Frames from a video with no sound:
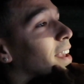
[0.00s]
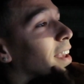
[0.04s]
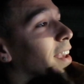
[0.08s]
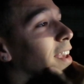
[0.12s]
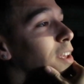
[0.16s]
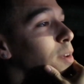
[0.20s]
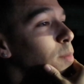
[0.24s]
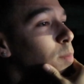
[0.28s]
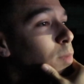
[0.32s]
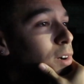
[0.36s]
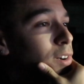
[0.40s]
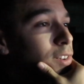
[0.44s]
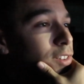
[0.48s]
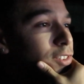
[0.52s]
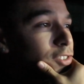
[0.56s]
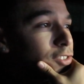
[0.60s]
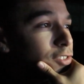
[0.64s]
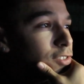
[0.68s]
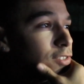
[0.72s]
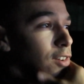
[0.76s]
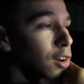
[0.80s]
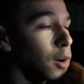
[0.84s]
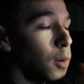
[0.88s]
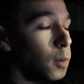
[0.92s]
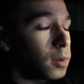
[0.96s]
8
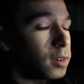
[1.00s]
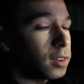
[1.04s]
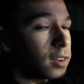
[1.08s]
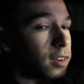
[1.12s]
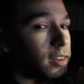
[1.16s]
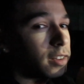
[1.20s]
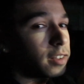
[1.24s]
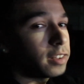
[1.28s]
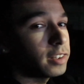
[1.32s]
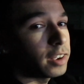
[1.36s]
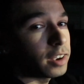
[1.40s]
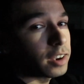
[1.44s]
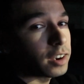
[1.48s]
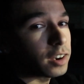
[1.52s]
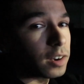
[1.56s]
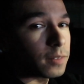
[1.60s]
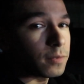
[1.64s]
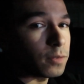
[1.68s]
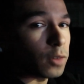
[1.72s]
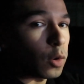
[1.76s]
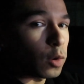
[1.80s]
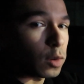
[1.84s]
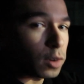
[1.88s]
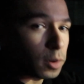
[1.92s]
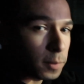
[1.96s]
months, going on a year of
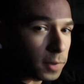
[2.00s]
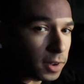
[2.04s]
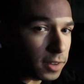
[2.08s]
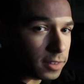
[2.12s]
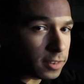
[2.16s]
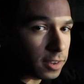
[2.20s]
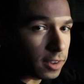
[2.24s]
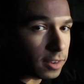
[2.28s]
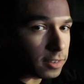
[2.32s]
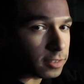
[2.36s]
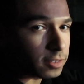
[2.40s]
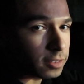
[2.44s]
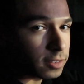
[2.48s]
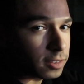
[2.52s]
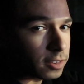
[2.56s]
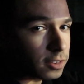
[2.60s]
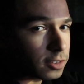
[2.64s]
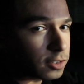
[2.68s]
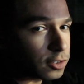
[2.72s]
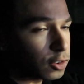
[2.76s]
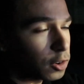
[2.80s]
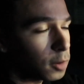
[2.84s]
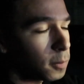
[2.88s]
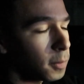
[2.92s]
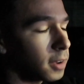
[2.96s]
owning my Tesla.
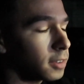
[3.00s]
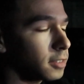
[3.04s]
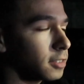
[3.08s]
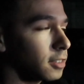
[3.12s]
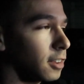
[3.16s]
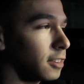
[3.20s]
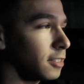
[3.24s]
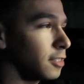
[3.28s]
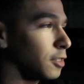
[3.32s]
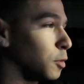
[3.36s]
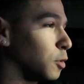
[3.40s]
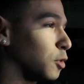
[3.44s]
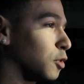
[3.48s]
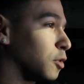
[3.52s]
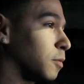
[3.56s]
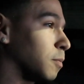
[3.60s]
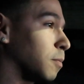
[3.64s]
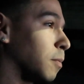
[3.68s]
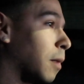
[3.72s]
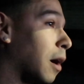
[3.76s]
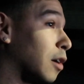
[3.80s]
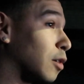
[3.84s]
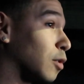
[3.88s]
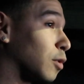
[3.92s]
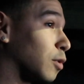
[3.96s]
So my Tesla was
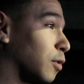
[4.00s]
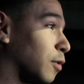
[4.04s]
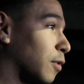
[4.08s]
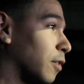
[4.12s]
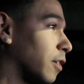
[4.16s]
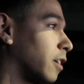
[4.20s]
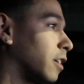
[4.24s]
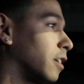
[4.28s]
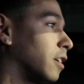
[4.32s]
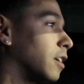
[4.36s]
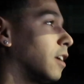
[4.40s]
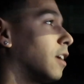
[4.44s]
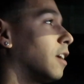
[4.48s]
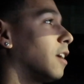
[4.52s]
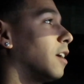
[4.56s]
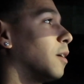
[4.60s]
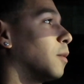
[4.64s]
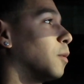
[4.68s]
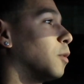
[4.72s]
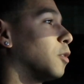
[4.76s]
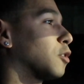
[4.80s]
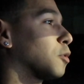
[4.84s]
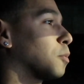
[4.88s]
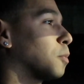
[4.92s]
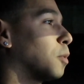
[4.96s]
Model 3. It
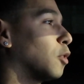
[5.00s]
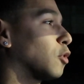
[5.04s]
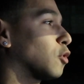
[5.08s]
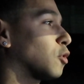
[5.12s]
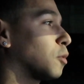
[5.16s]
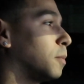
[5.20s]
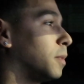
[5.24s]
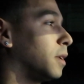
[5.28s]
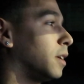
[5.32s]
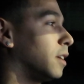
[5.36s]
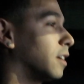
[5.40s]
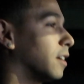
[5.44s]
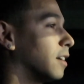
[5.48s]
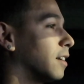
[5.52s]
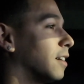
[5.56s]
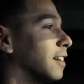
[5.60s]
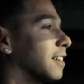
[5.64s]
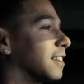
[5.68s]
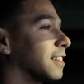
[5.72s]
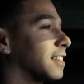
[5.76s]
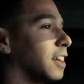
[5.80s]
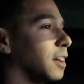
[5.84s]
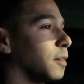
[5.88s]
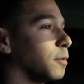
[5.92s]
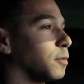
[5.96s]
was supposed to be a
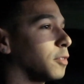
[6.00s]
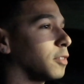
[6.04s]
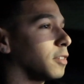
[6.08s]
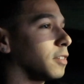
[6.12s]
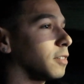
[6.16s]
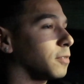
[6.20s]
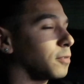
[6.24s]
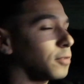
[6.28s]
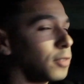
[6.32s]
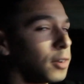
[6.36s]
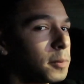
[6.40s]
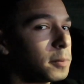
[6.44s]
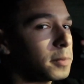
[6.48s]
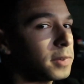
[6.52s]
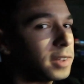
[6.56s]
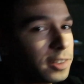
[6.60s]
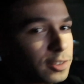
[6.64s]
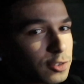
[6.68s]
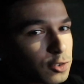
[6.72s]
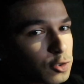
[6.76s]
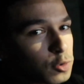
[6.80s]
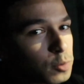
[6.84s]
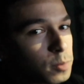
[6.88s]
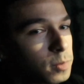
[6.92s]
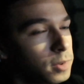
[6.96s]
gift from me
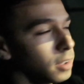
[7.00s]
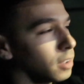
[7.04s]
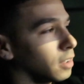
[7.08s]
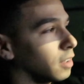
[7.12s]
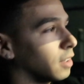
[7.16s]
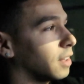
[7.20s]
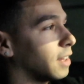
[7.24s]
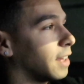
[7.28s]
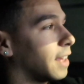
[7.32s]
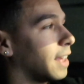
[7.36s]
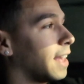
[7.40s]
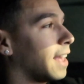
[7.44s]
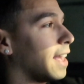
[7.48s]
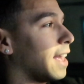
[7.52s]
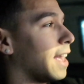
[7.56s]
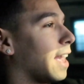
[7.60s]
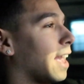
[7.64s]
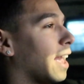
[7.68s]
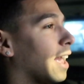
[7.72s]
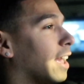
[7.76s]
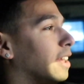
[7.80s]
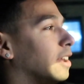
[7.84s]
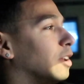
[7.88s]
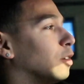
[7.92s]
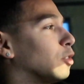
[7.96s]
to me,
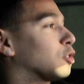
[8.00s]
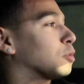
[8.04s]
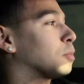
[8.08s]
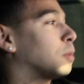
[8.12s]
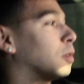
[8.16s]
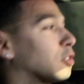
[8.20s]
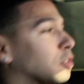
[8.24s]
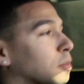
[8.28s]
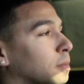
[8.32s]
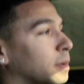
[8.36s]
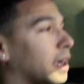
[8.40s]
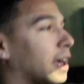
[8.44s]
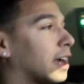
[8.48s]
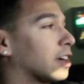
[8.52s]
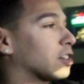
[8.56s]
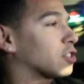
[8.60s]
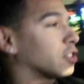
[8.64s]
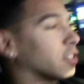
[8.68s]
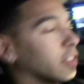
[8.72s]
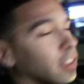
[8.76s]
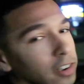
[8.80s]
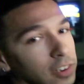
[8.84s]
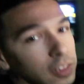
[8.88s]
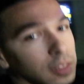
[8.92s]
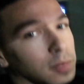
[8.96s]
and it was supposed to be
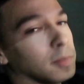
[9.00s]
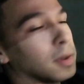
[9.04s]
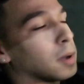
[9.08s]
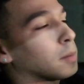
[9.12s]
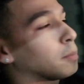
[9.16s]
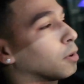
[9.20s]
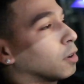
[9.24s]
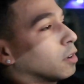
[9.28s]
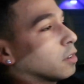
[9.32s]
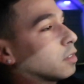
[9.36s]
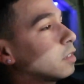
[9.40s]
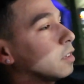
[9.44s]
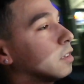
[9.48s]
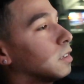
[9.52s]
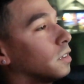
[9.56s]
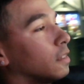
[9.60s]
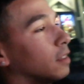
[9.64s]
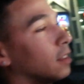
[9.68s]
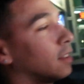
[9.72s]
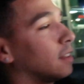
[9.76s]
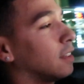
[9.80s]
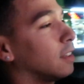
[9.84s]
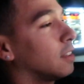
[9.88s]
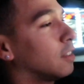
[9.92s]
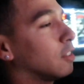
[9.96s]
actually later than my birthday.
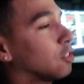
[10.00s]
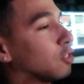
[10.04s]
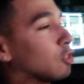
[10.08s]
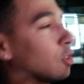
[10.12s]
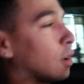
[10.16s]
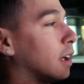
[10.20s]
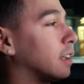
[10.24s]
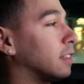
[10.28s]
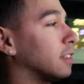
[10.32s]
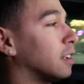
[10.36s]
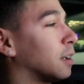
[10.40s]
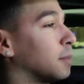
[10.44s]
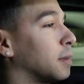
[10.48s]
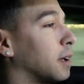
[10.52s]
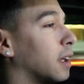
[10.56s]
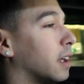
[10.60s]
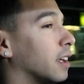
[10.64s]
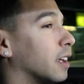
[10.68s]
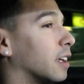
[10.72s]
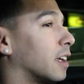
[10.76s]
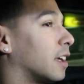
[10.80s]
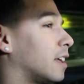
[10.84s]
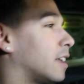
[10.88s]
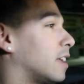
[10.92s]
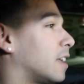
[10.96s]
So I ended up
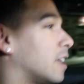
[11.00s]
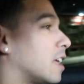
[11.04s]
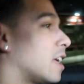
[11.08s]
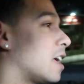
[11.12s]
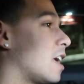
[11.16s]
getting it